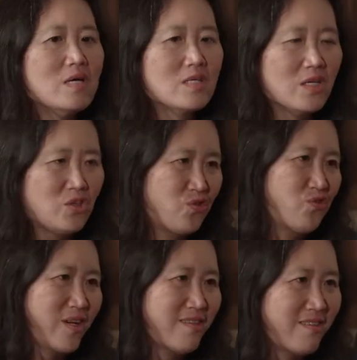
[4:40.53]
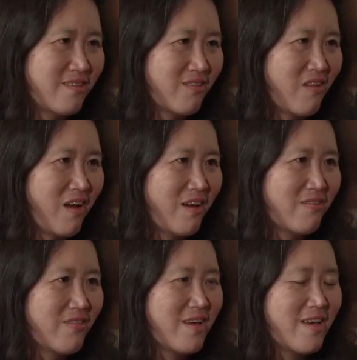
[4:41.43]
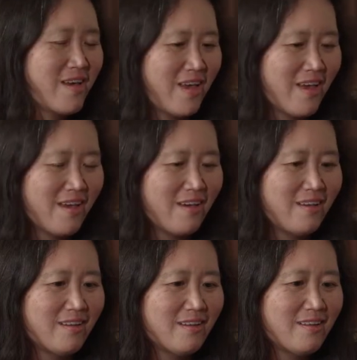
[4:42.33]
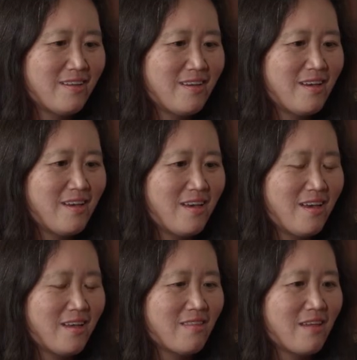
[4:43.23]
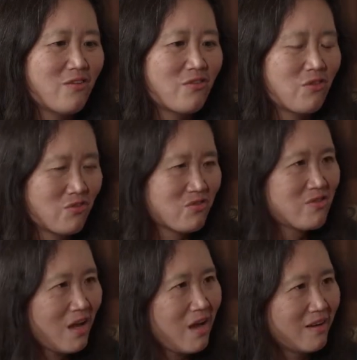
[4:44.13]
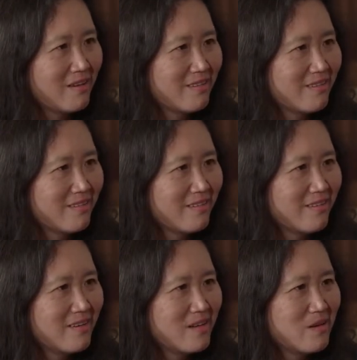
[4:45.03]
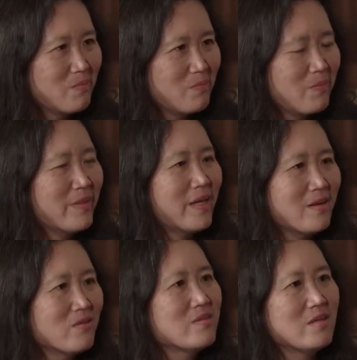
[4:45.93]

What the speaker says: such stress in their life, and they're stuck, but they don't